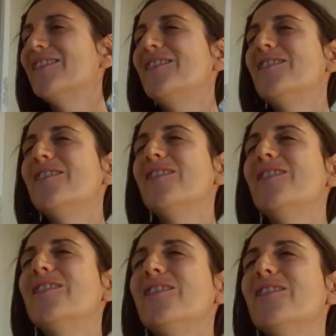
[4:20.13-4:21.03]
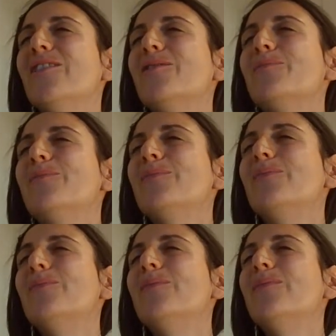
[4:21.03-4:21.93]
to
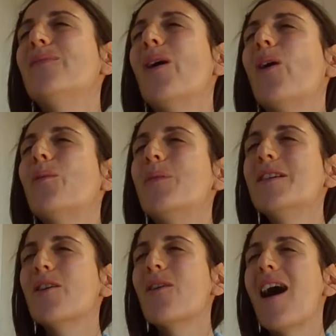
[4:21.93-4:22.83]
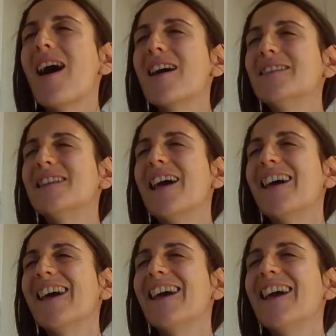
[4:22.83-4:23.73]
open your hearts
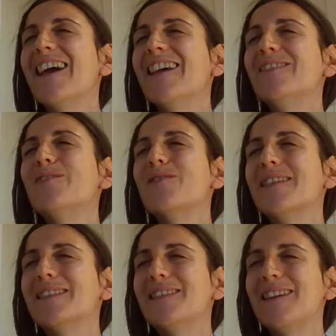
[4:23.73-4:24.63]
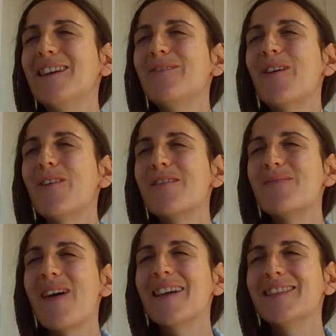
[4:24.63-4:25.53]
and to receive our
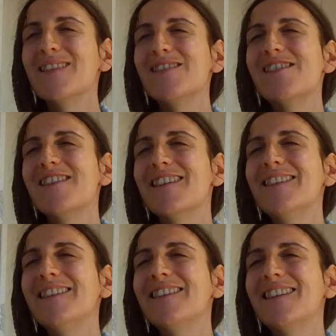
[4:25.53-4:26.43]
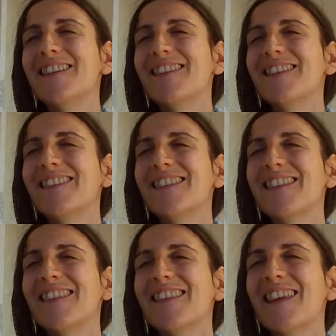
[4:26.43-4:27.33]
messages,
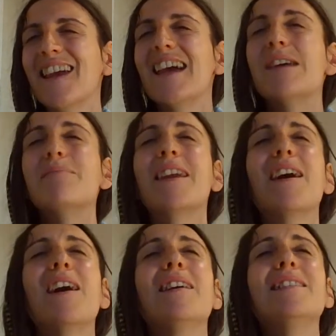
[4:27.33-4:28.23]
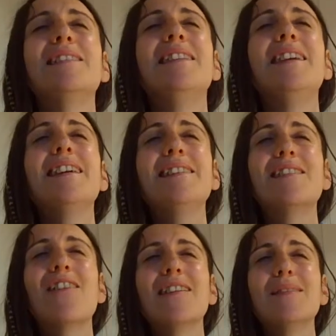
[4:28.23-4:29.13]
because this
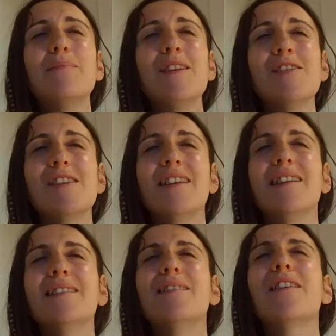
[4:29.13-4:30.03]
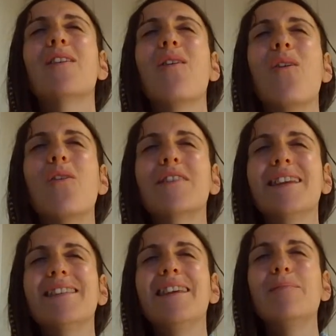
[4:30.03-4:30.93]
transmission is
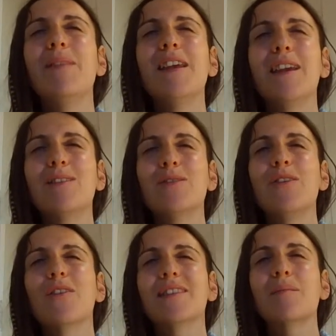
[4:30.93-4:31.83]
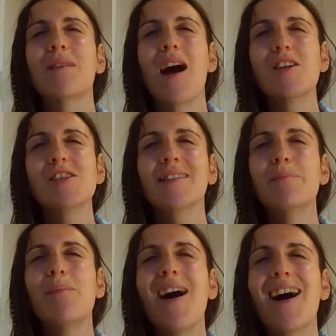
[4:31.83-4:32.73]
recorded deeply into your subconscious
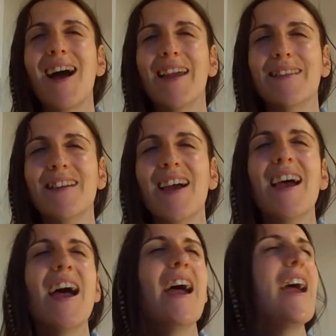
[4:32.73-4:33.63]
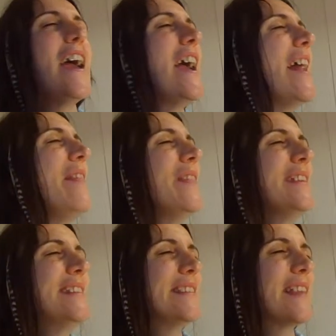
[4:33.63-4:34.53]
mind, and
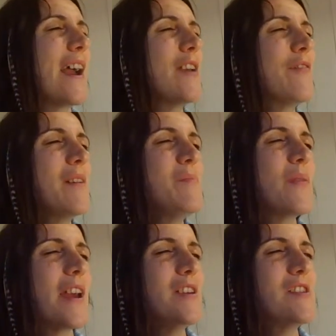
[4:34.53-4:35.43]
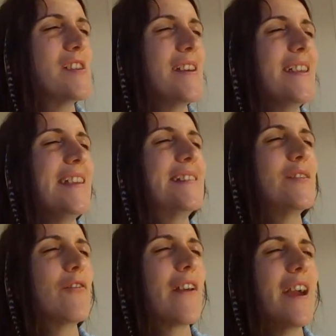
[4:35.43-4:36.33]
this entire vibration is
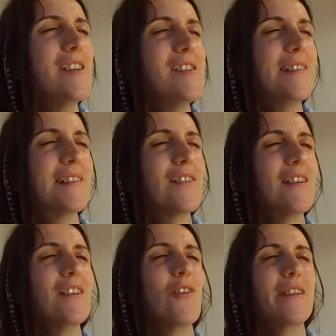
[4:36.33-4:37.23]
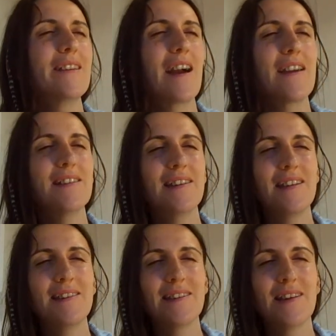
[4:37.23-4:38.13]
registered in your entire
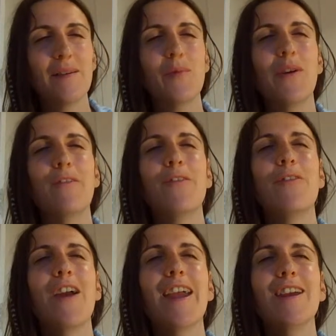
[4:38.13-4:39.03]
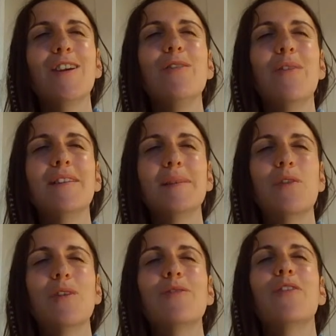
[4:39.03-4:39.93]
system. We thank you once
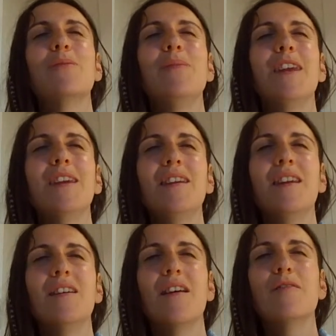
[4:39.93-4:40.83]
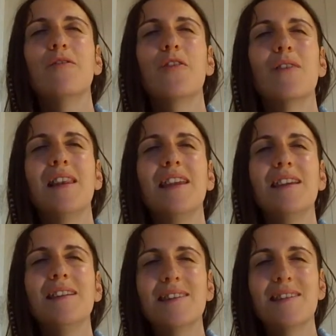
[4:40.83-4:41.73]
more for being here and for
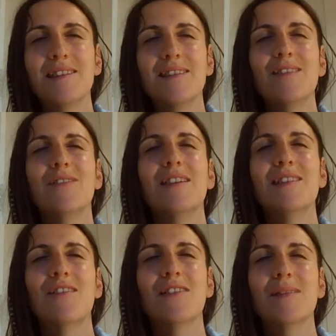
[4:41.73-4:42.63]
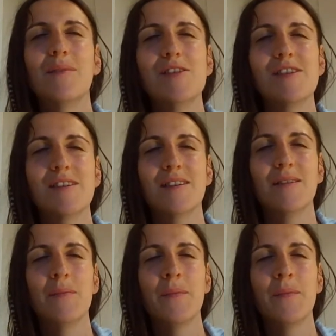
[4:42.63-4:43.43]
listening to this transmission.